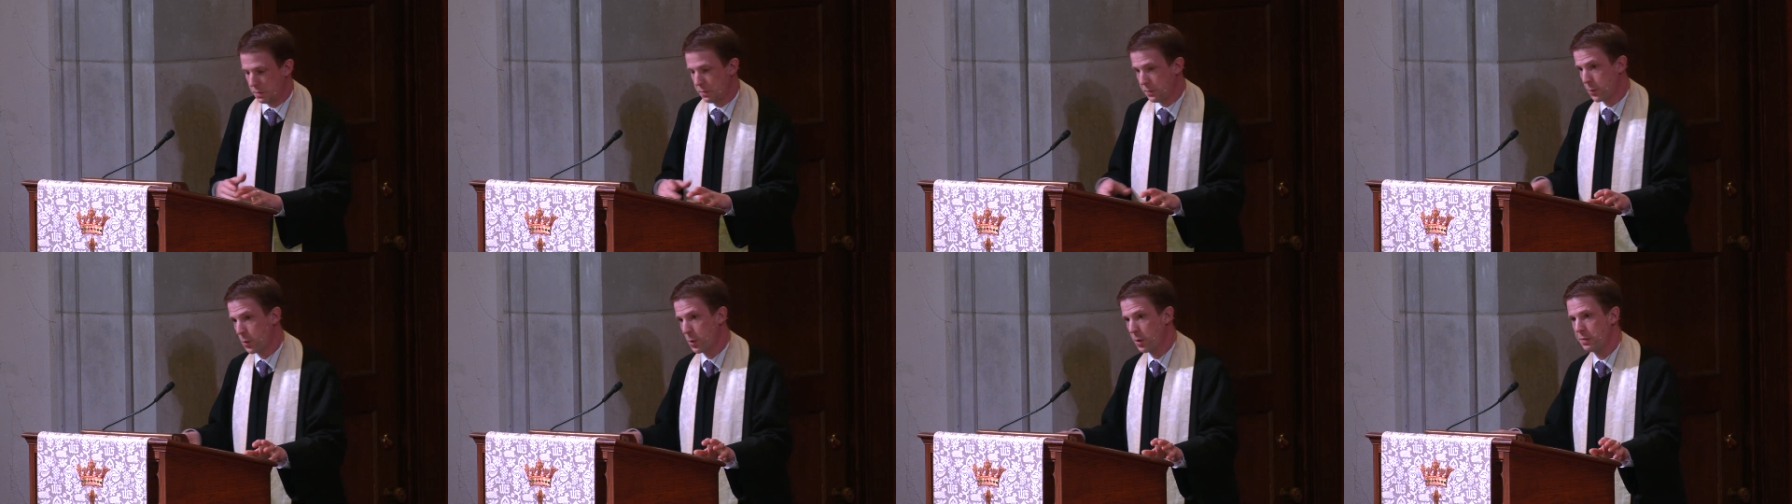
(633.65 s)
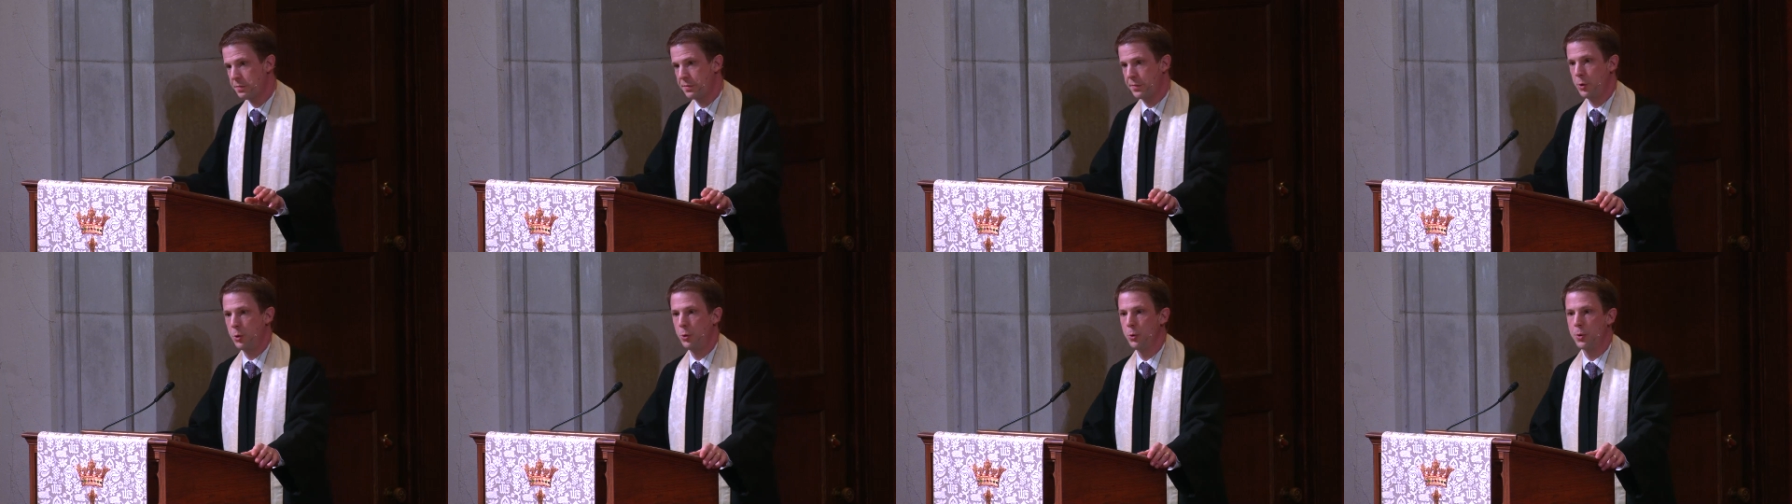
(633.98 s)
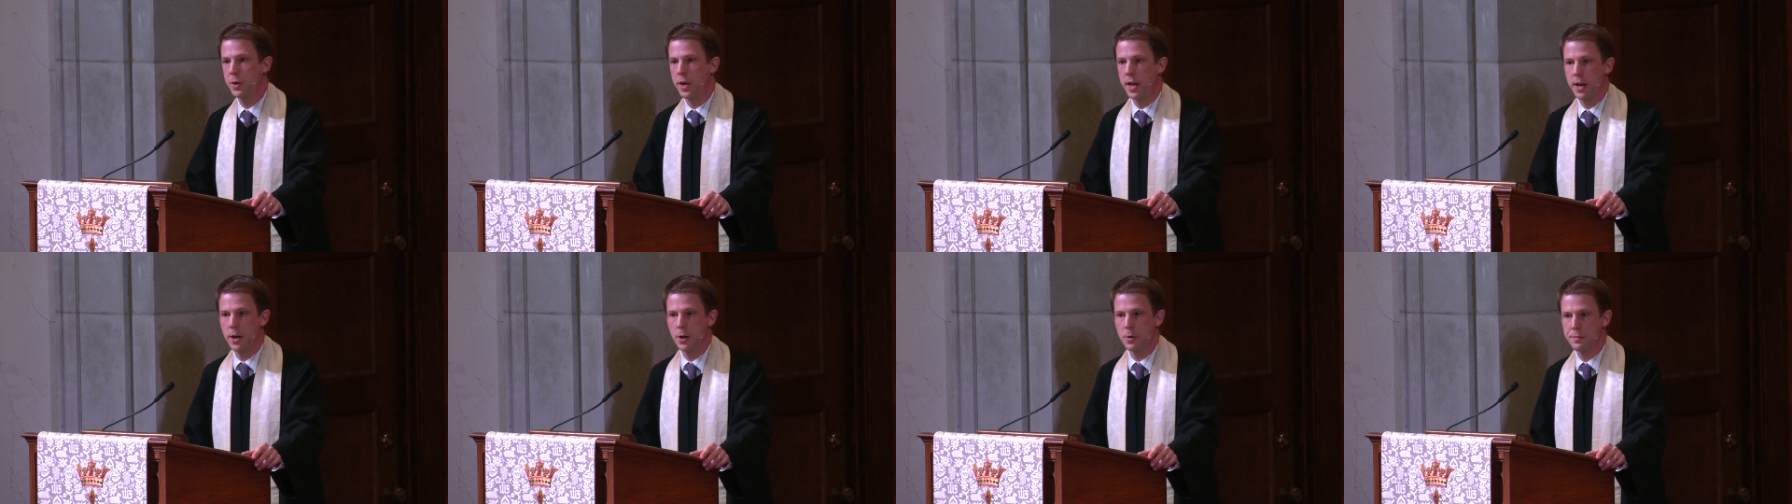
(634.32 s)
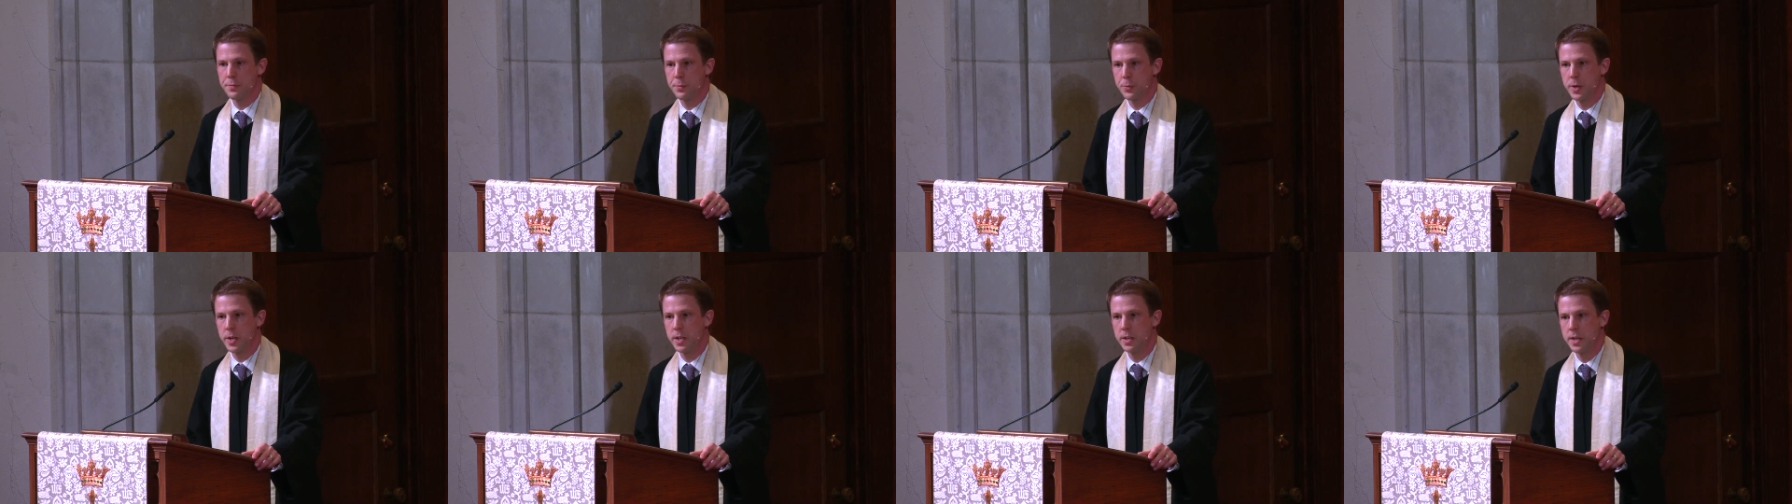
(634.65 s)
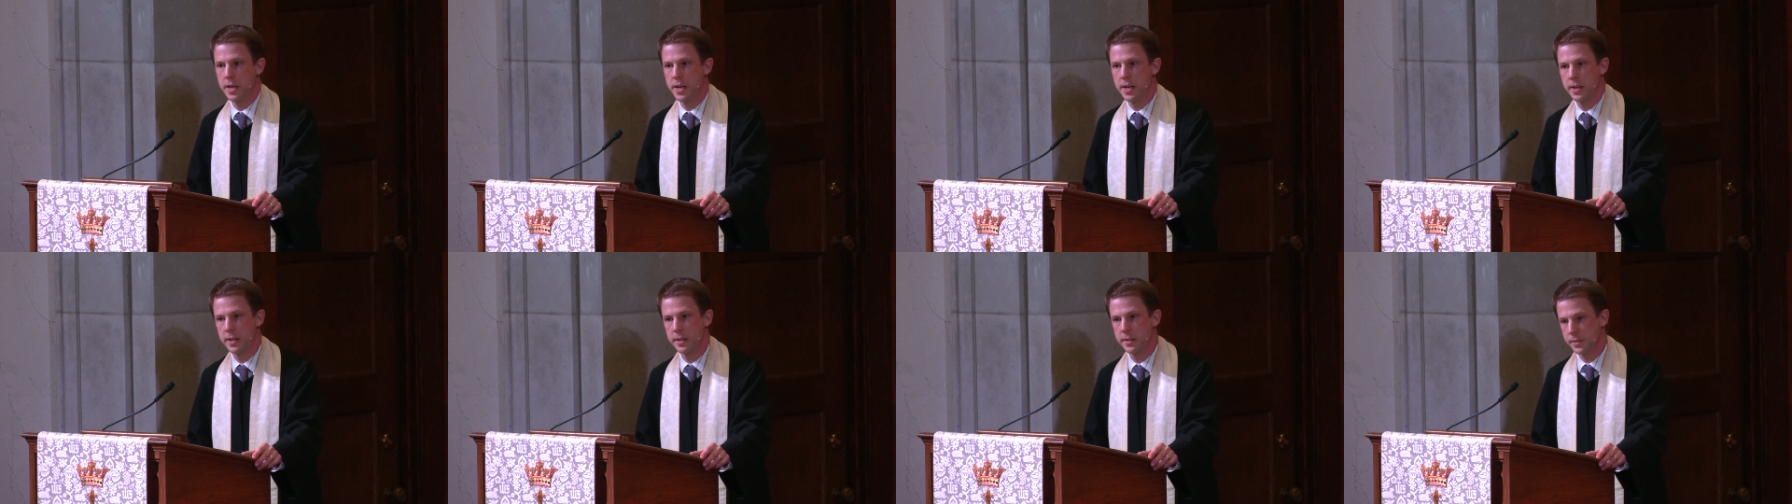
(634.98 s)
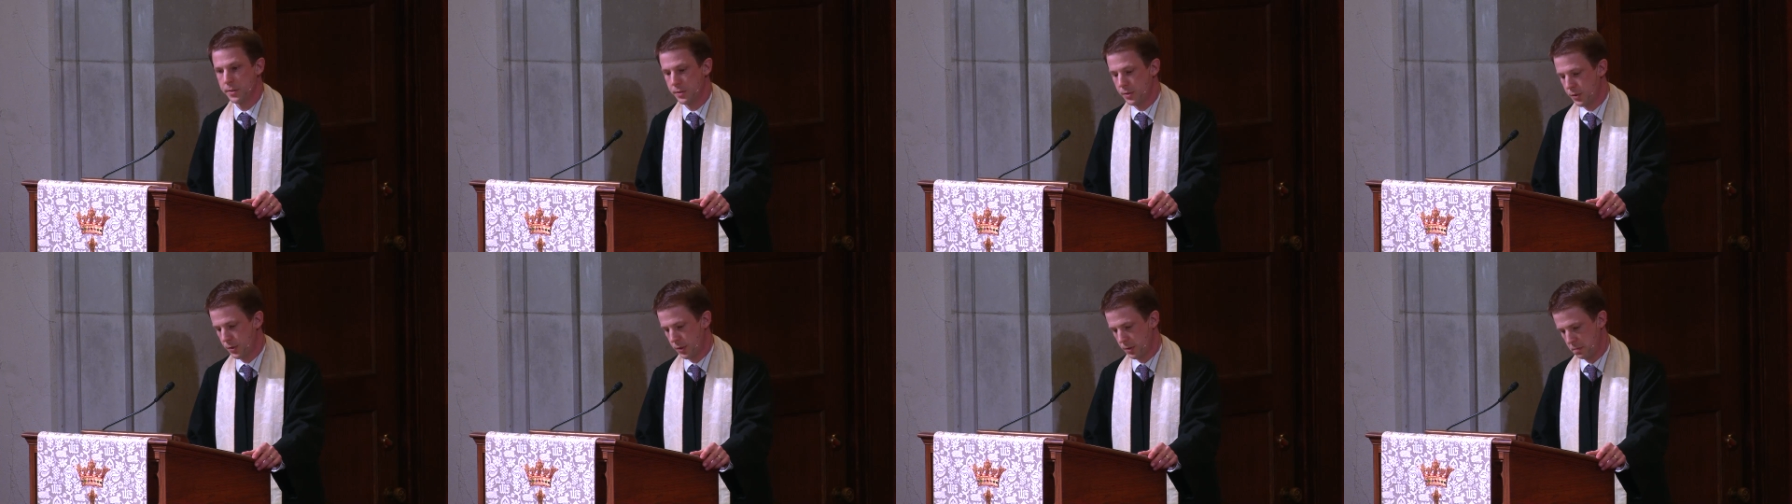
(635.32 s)
for a few carefree
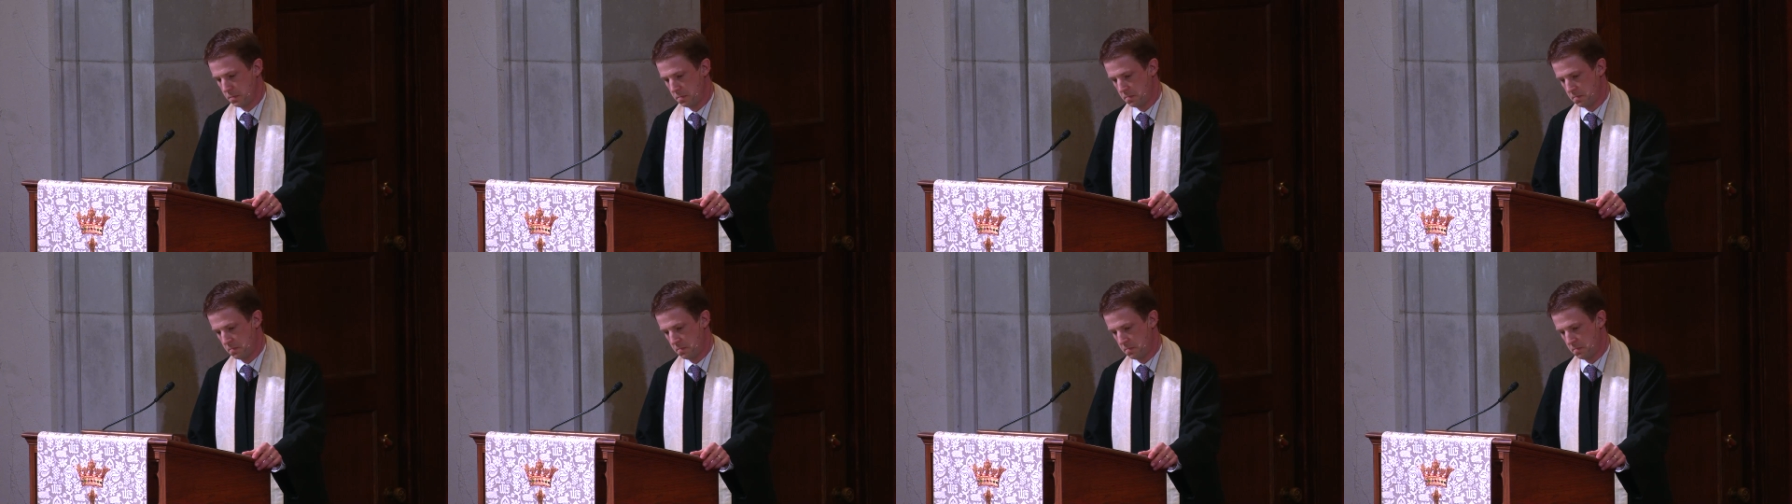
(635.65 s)
days.